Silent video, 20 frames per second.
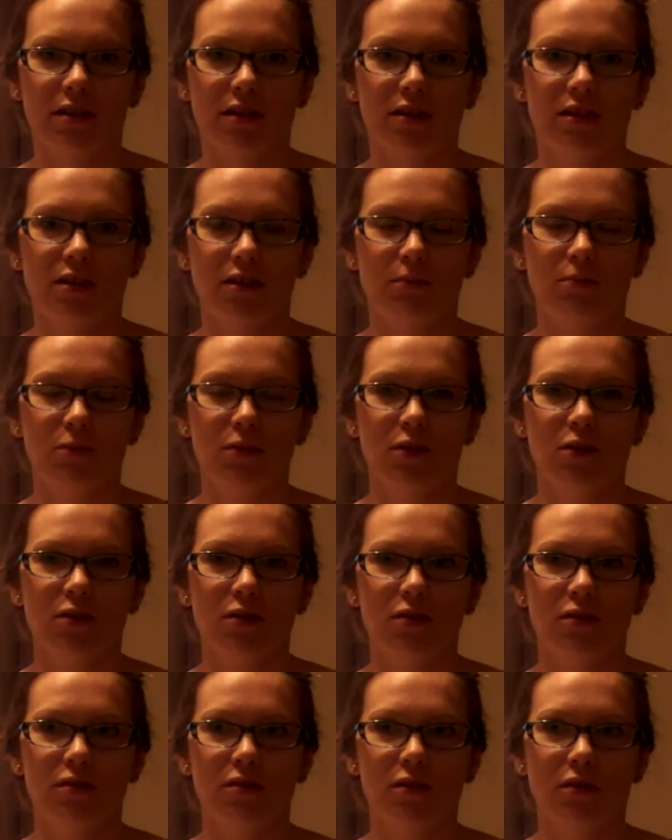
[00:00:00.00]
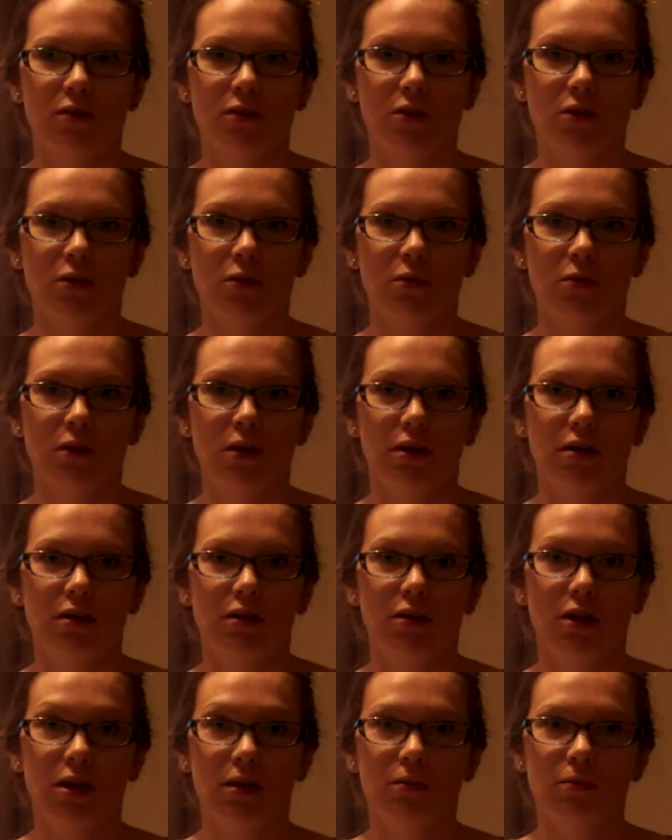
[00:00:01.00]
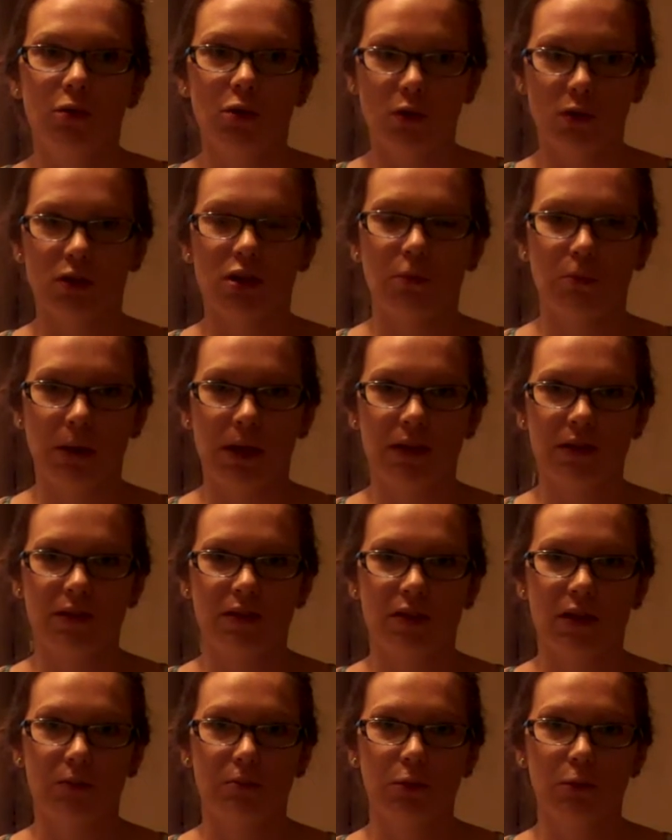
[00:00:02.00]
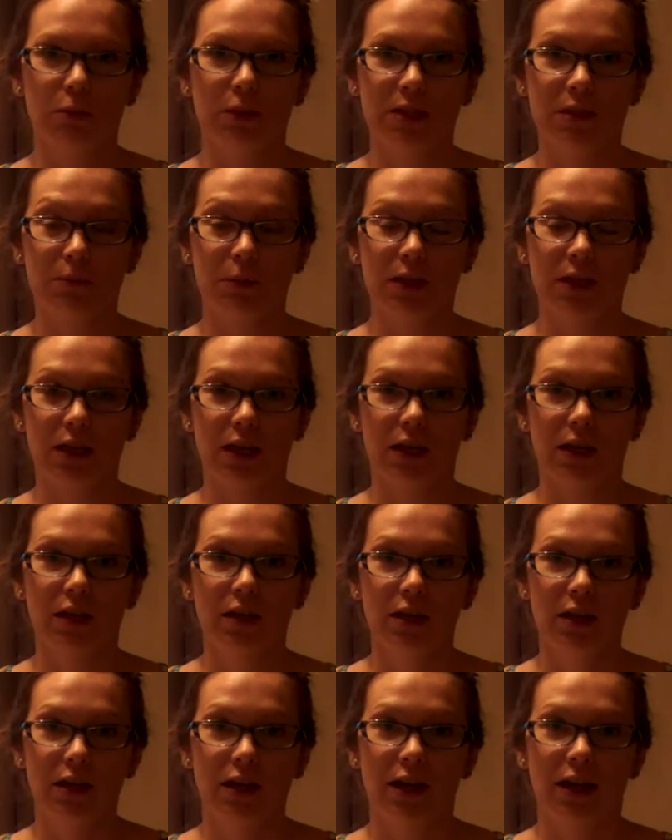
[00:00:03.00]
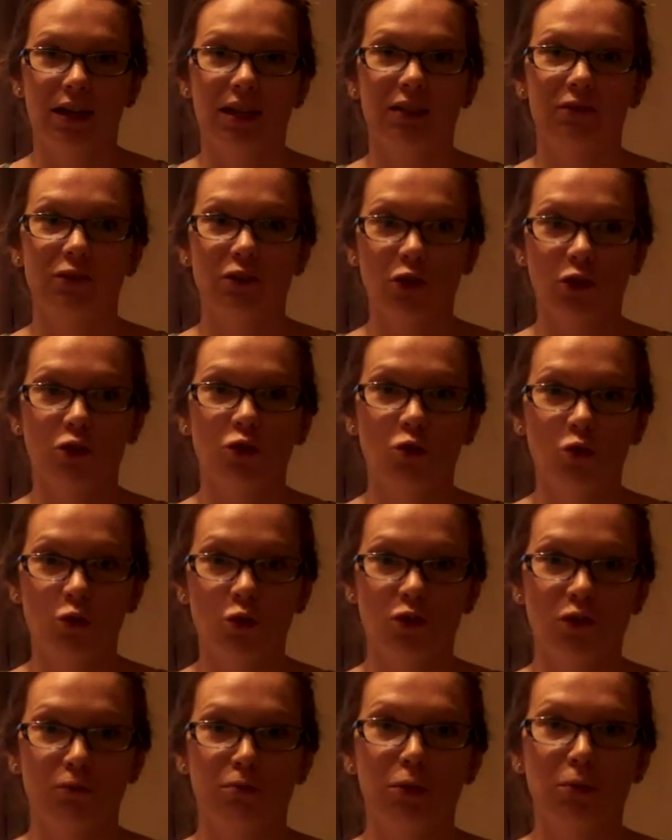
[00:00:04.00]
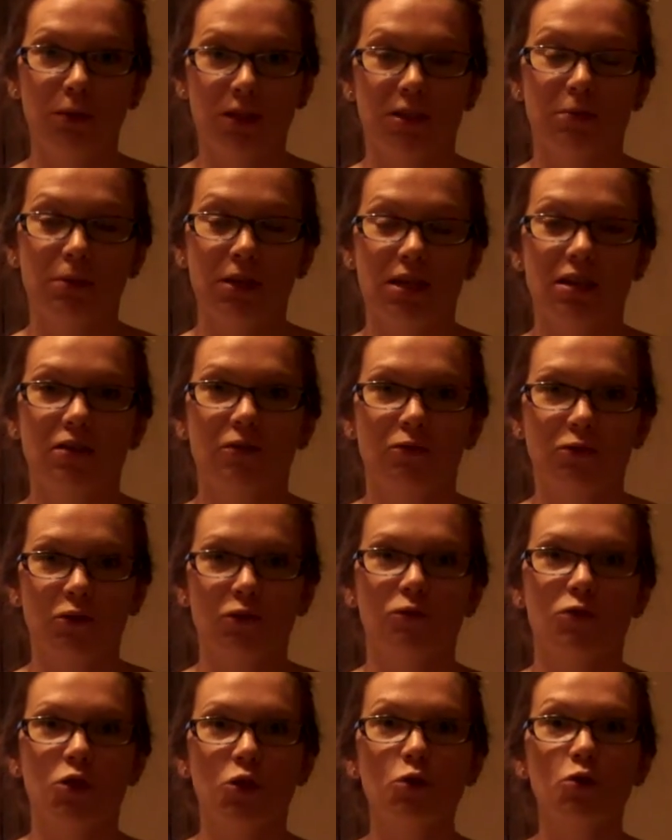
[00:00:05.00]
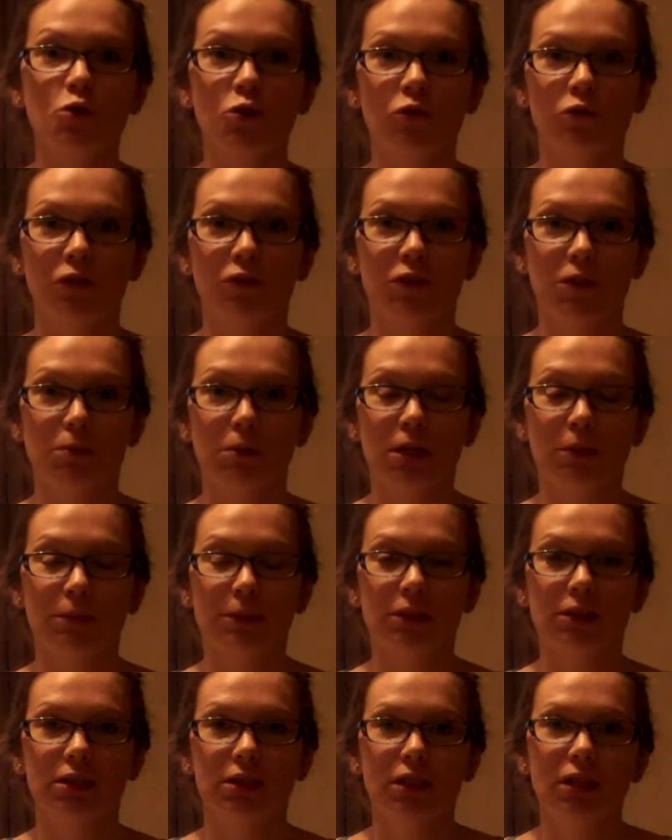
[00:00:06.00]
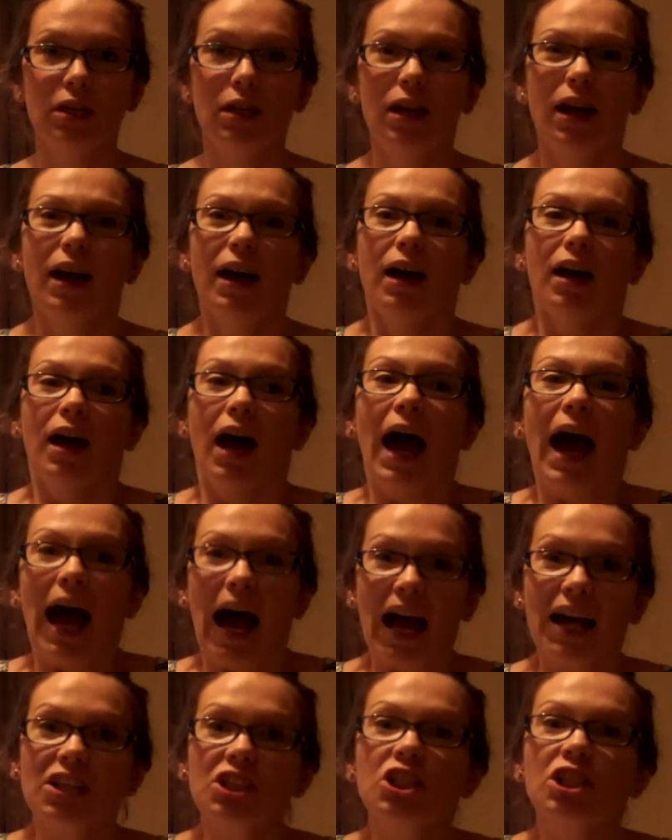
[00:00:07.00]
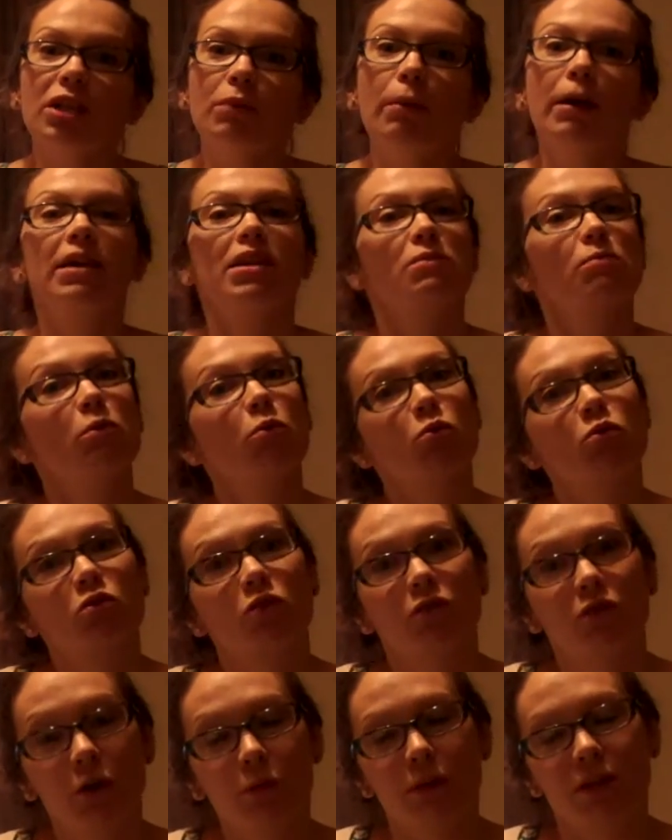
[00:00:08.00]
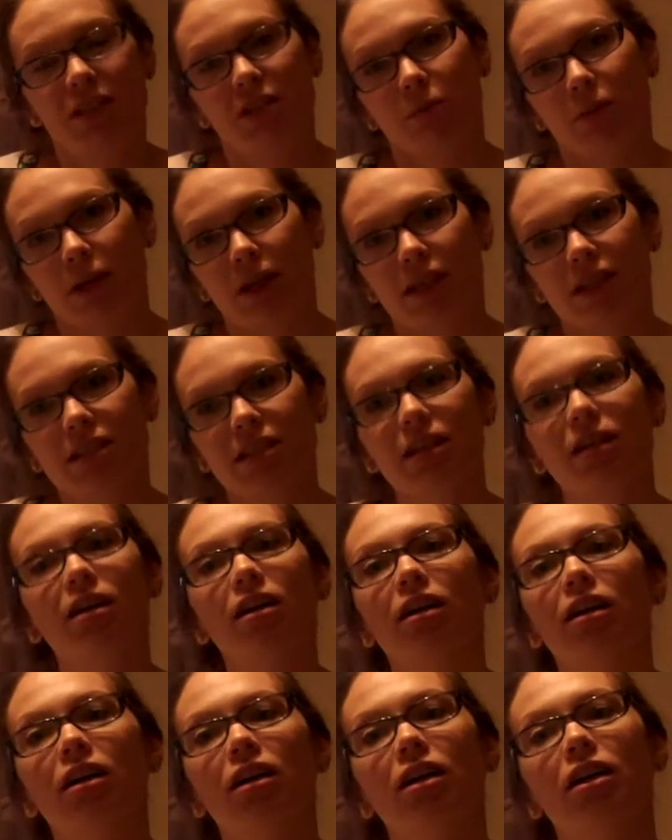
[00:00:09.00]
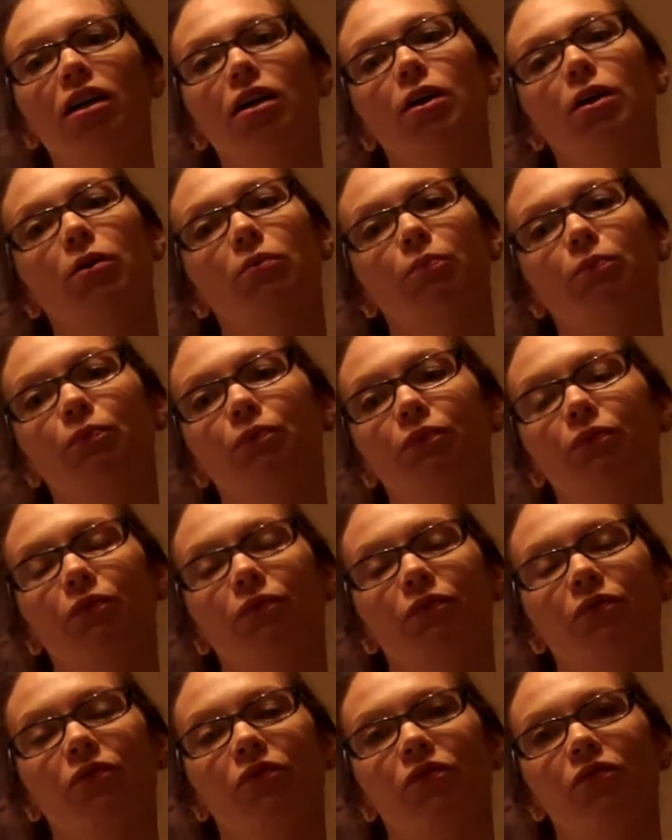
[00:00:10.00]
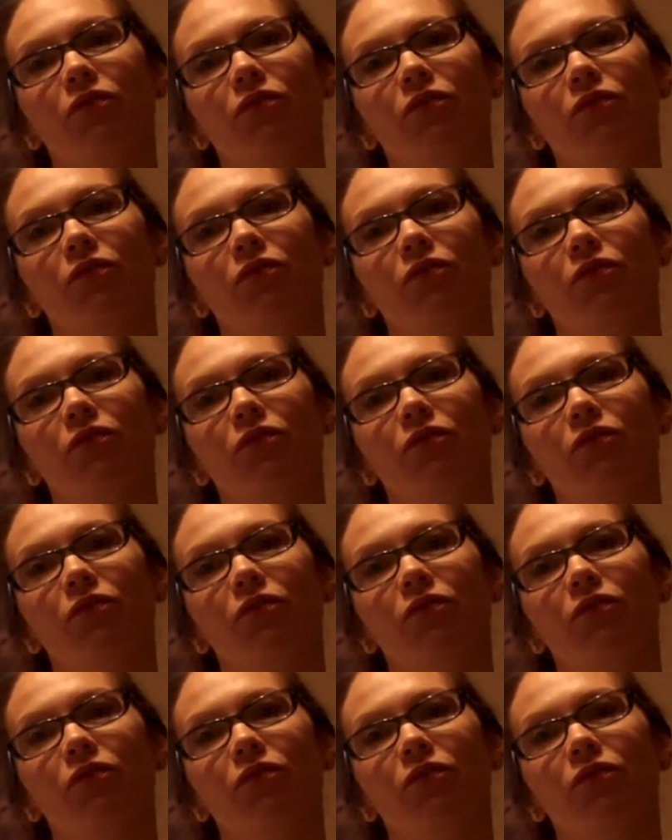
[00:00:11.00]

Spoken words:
I am not the best at public speaking, and even the thought of public speaking in front of 250 people actually makes me want to vomit a bit.